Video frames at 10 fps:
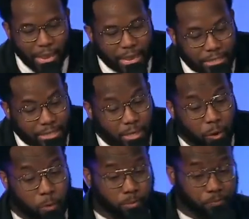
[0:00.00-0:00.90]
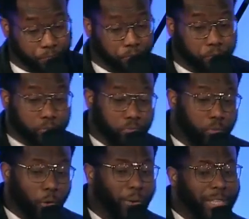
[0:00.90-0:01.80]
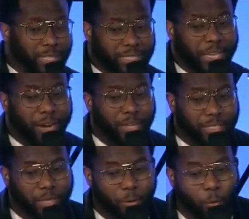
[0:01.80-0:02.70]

And so, write this down also.